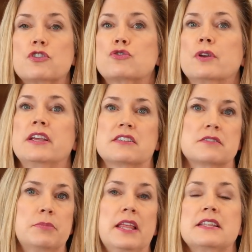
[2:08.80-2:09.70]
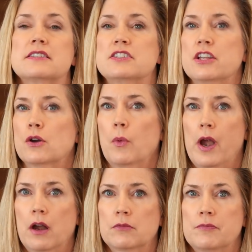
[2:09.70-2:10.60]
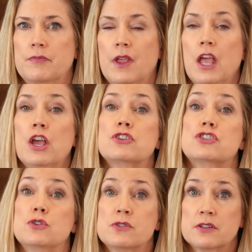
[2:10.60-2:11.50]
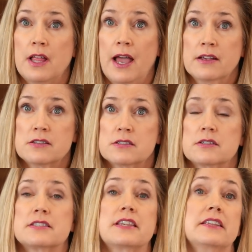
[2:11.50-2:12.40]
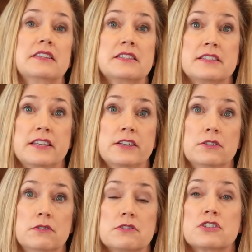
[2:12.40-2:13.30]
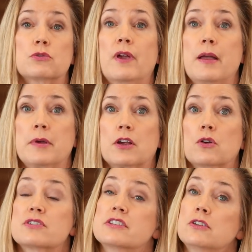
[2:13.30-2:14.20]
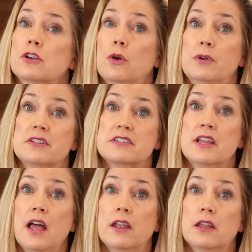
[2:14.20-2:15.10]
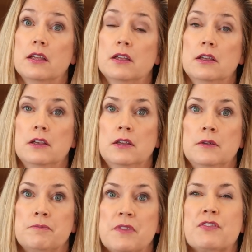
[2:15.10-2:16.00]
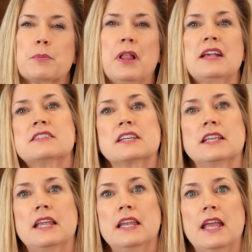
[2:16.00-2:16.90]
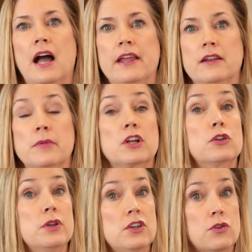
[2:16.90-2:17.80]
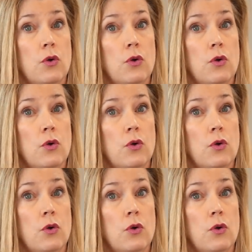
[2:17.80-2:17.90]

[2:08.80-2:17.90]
for drinks, plates, and dinnerware. Choose glass, stainless steel, ceramic, or silicone instead. If the plastic in any item, including